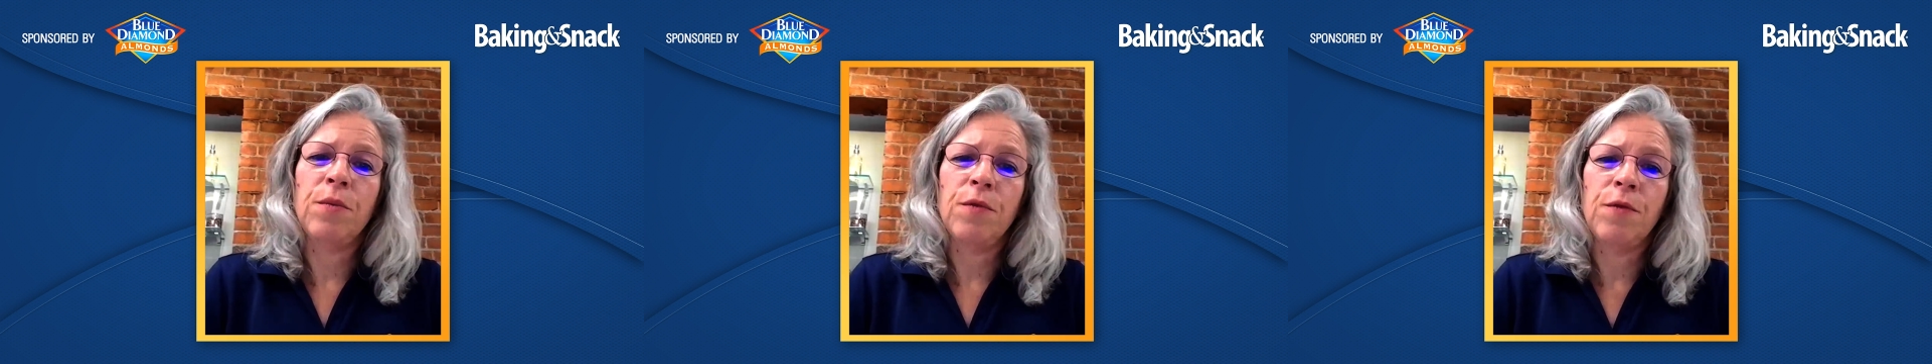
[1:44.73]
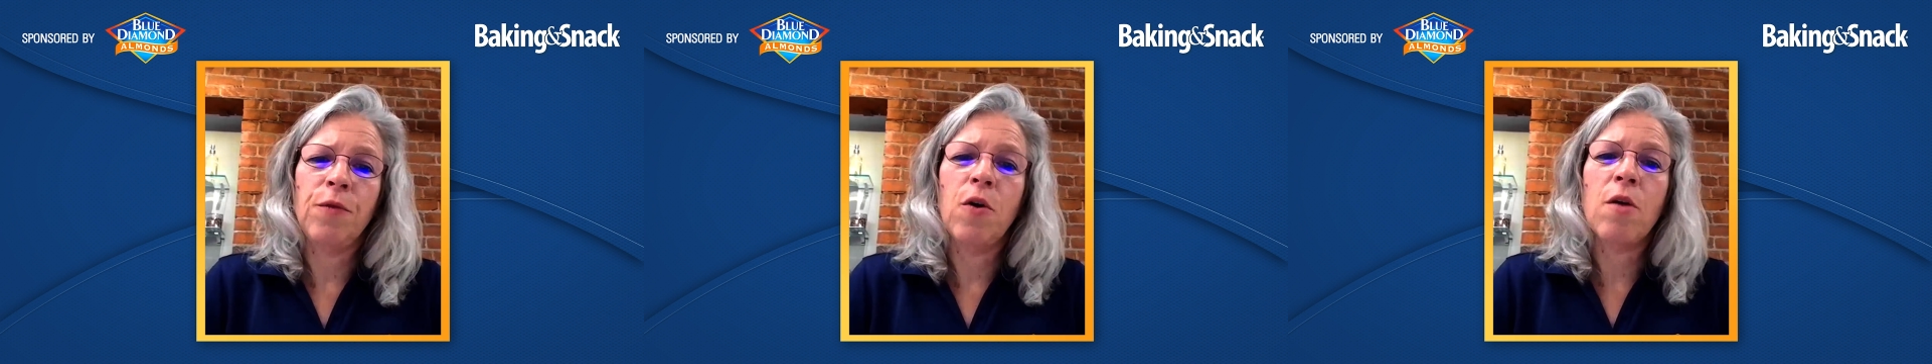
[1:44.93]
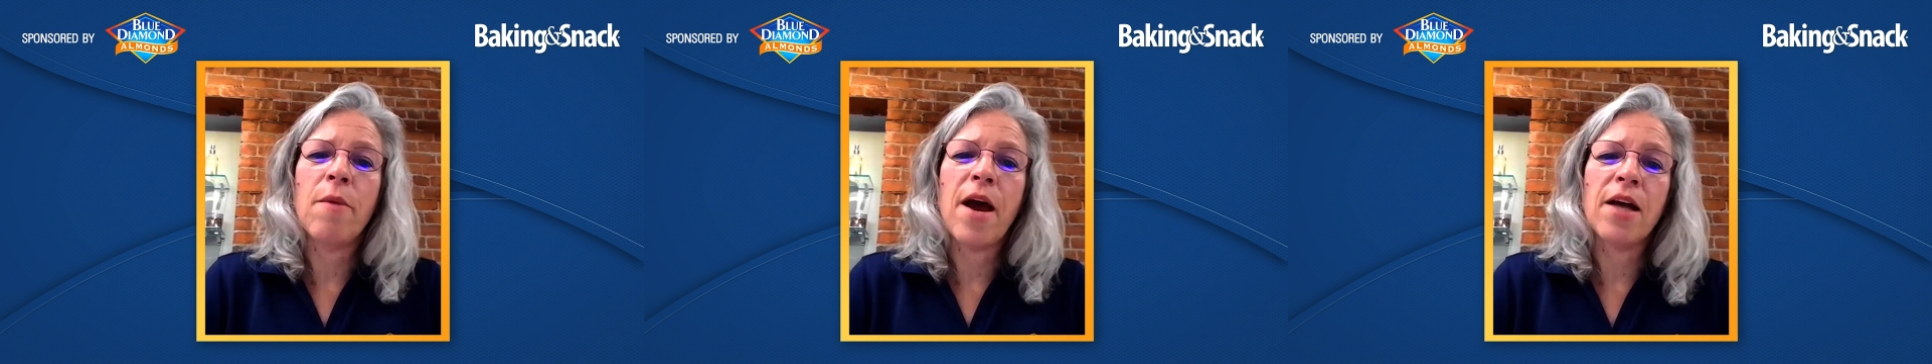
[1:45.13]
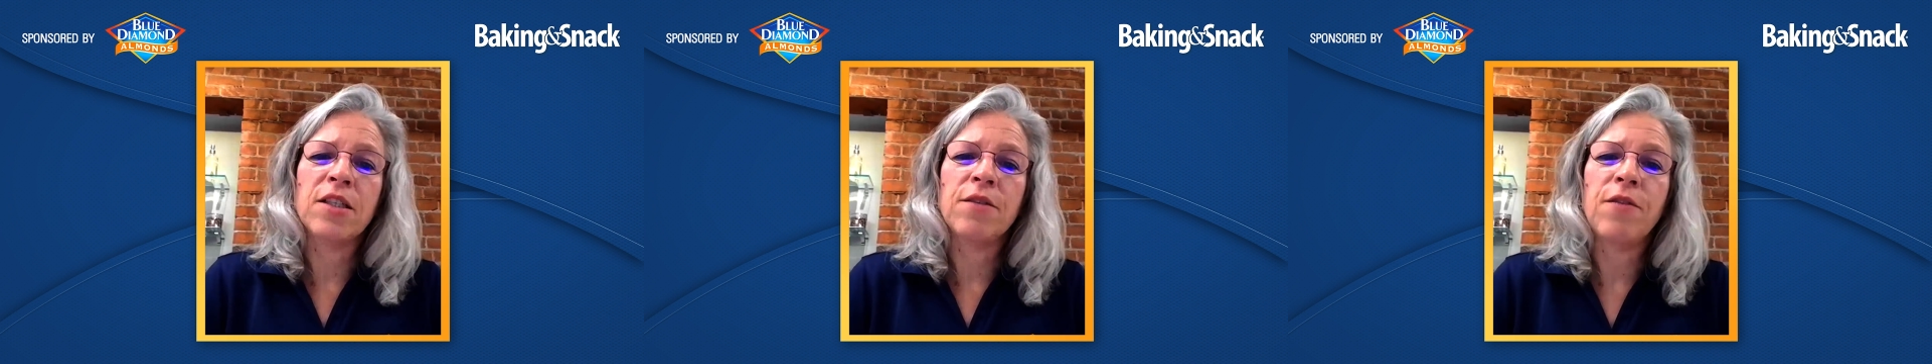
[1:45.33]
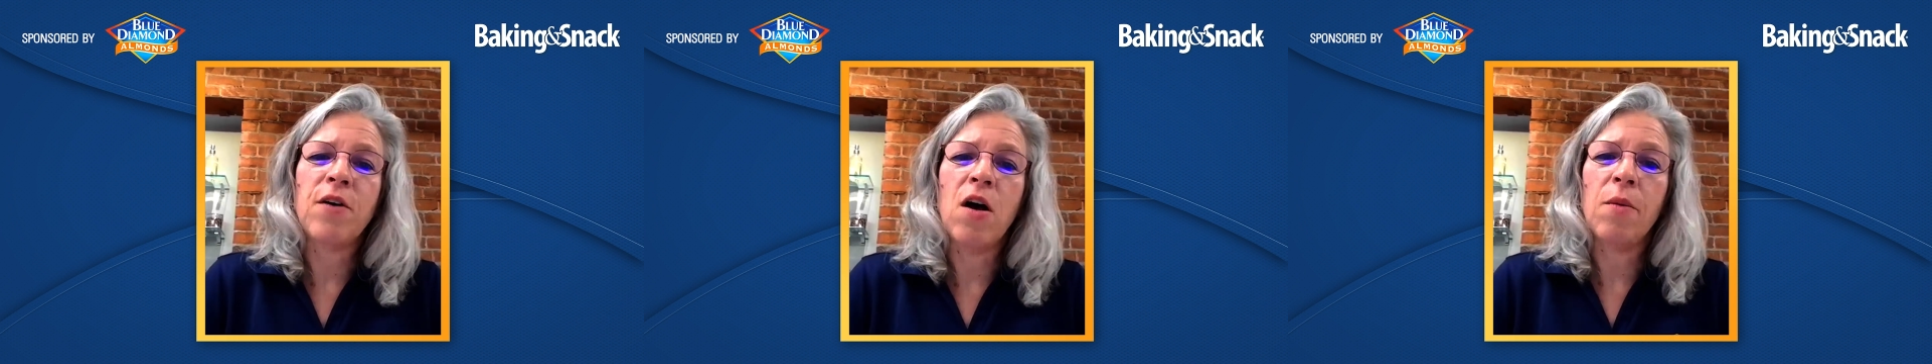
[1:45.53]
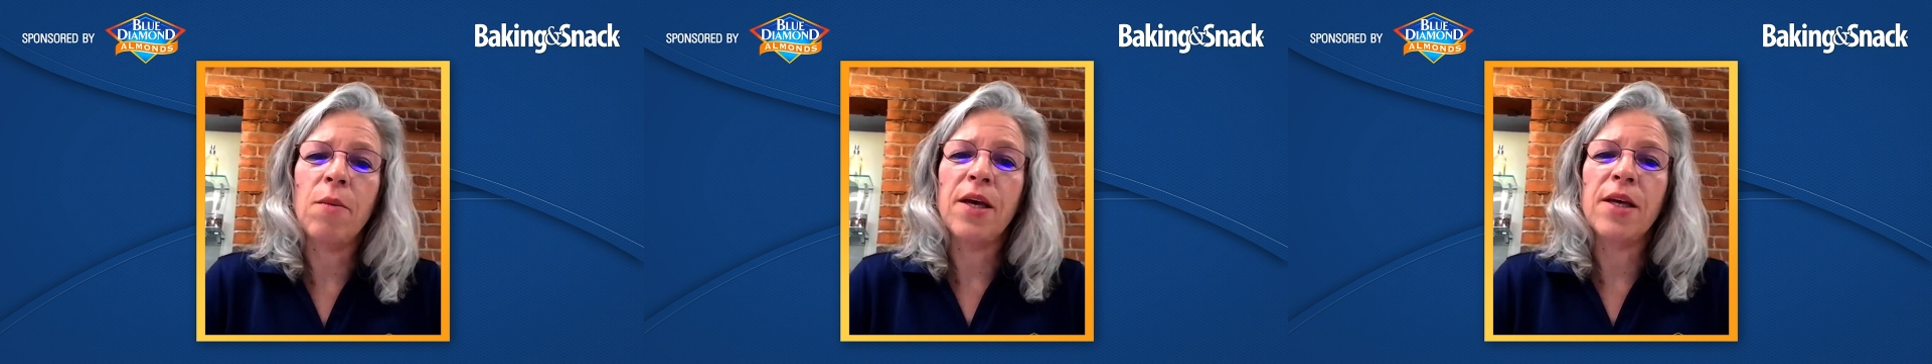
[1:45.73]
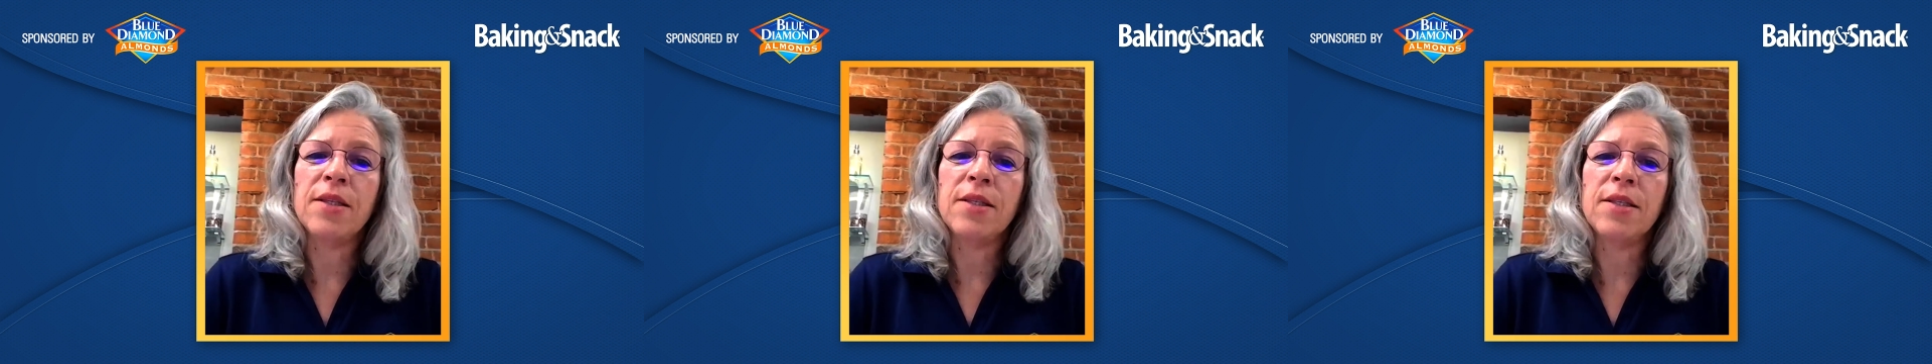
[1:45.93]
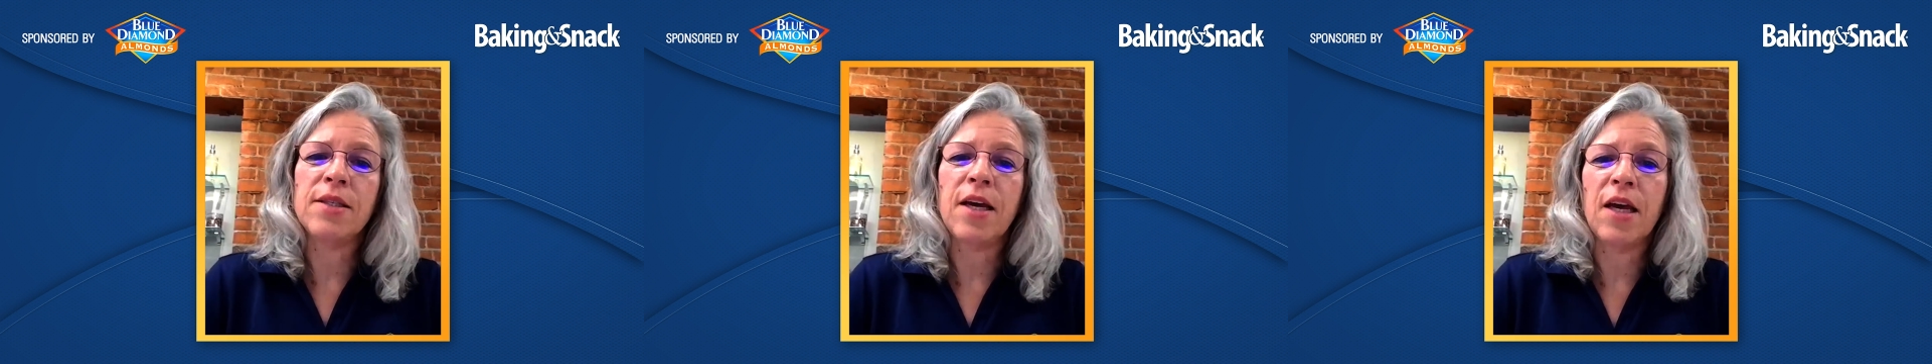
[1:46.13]
formats of
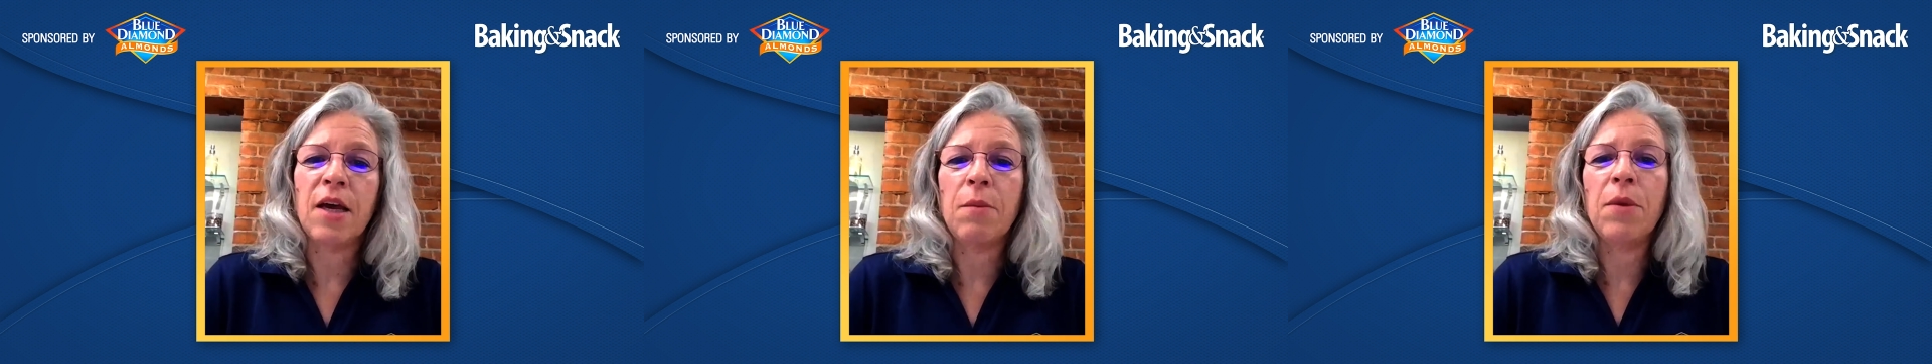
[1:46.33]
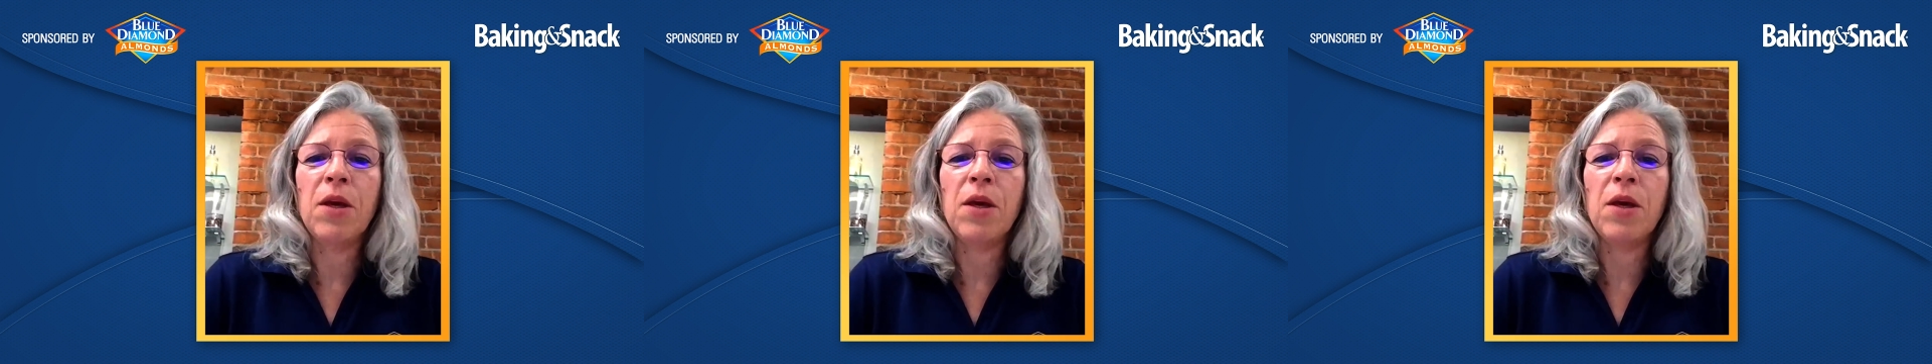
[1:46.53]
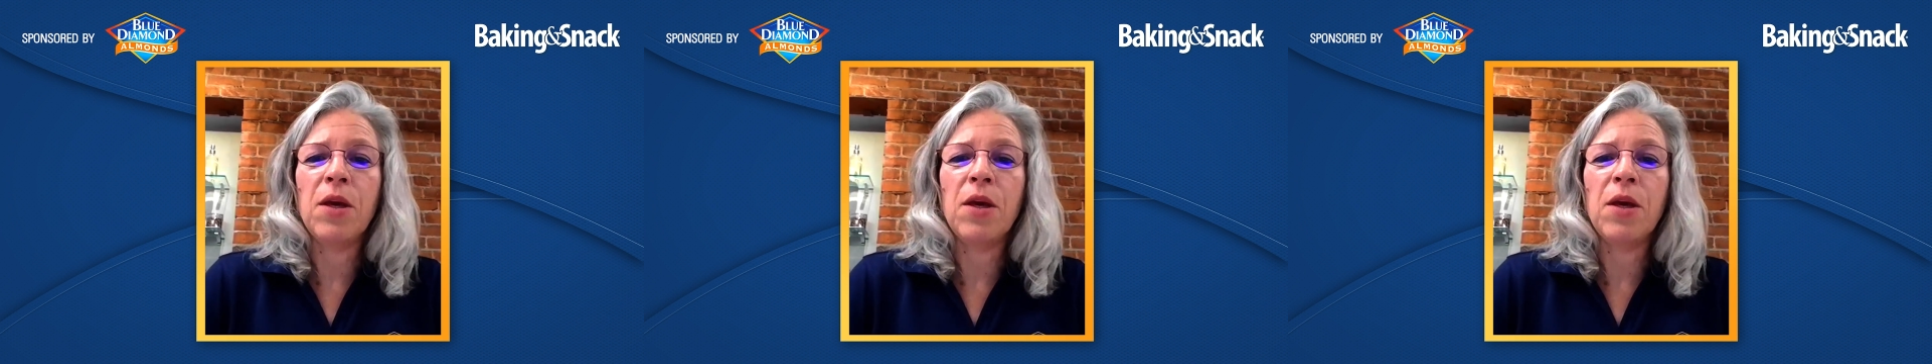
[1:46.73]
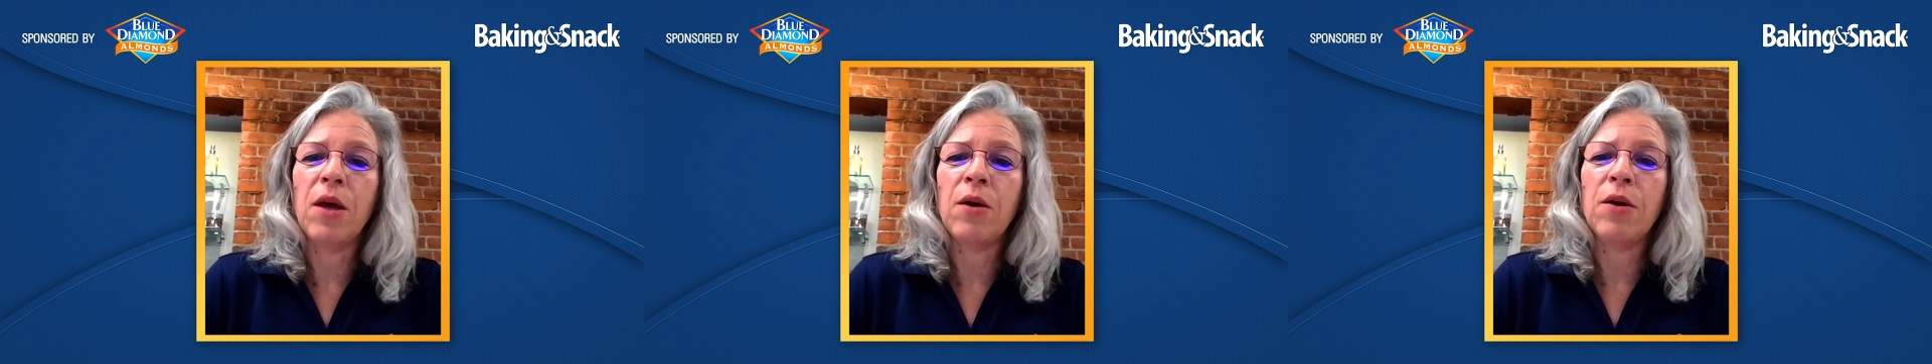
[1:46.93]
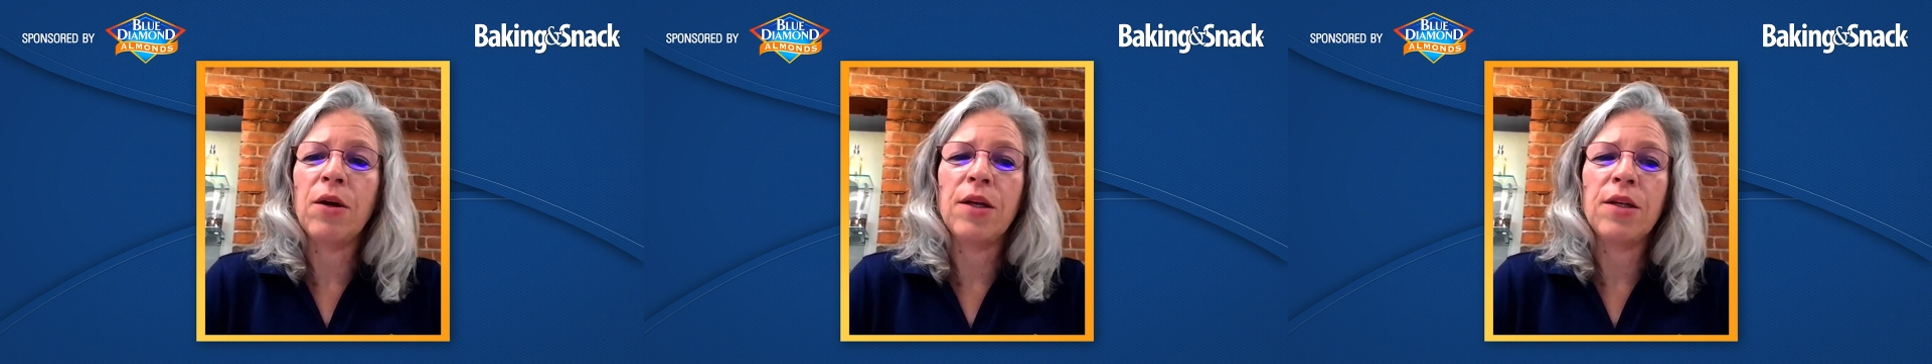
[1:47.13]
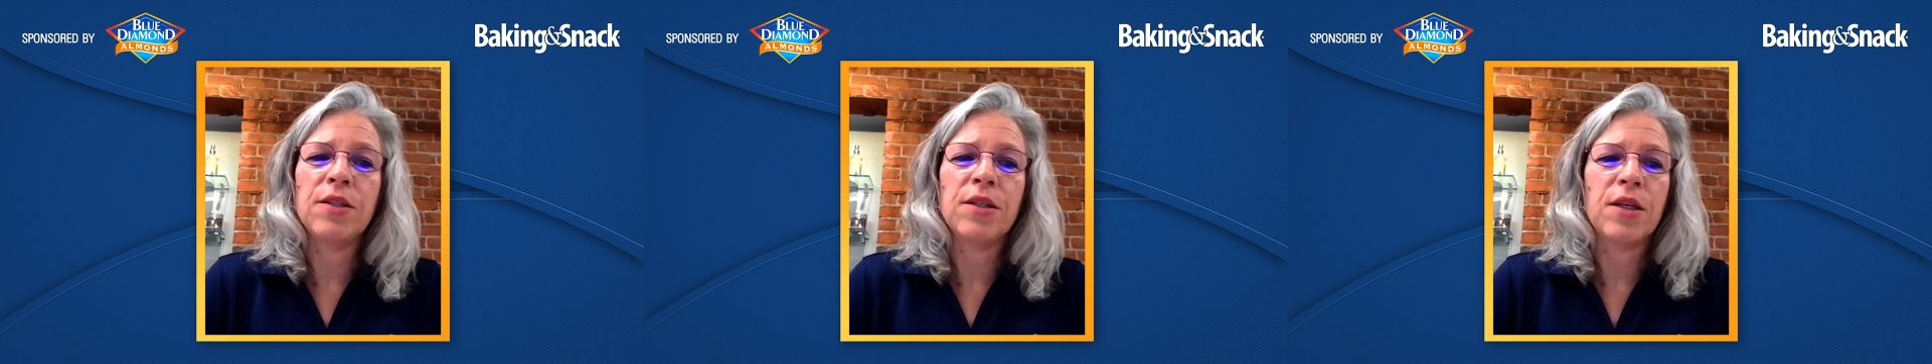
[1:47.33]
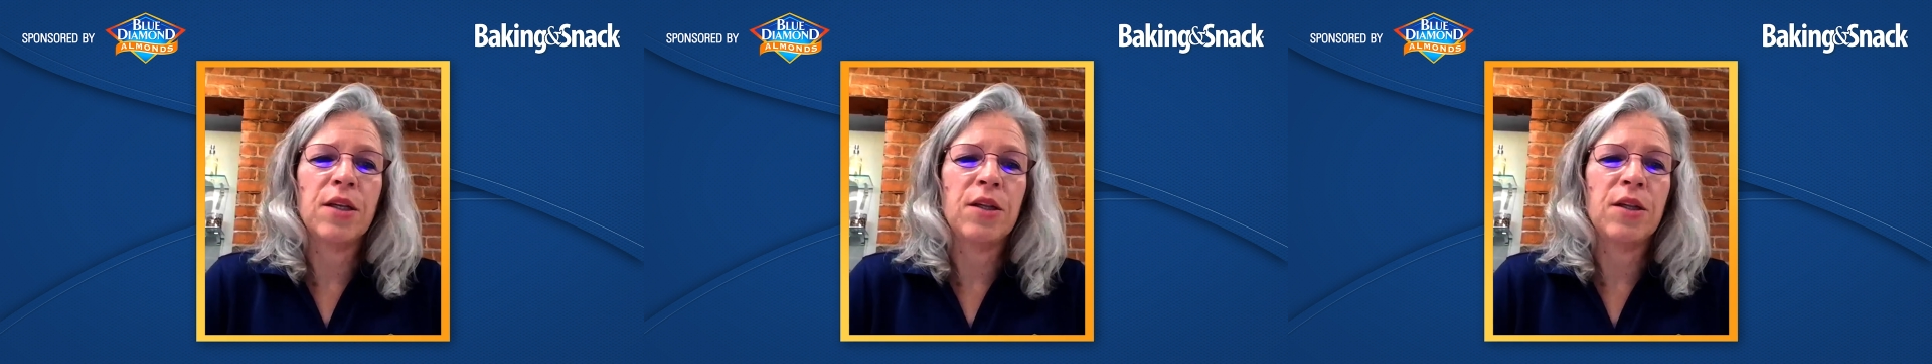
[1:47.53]
almonds that can be used in baked goods,